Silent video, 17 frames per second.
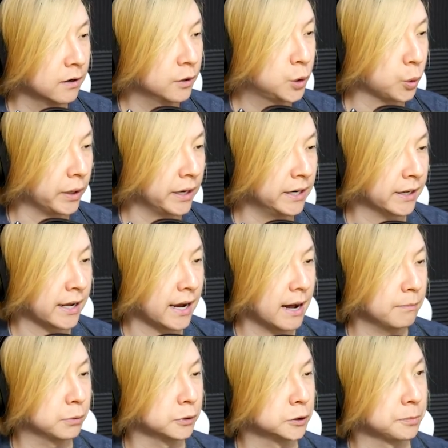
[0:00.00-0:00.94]
Great
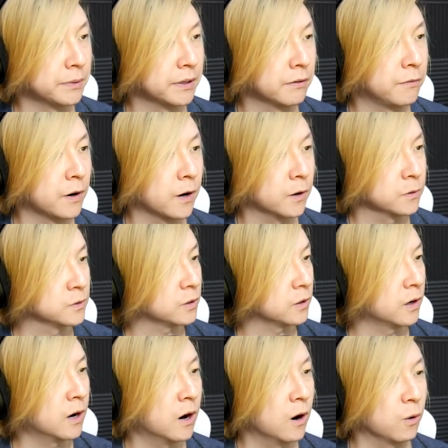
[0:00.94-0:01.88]
accomplishment of ours.
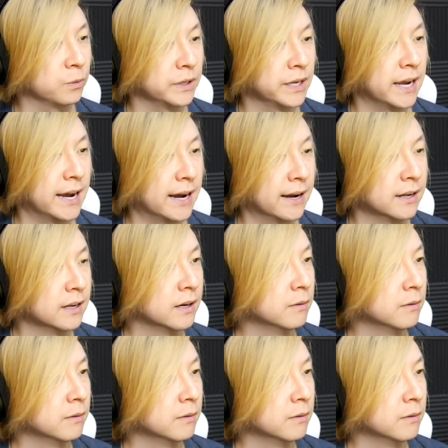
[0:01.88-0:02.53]
Oh, yeah.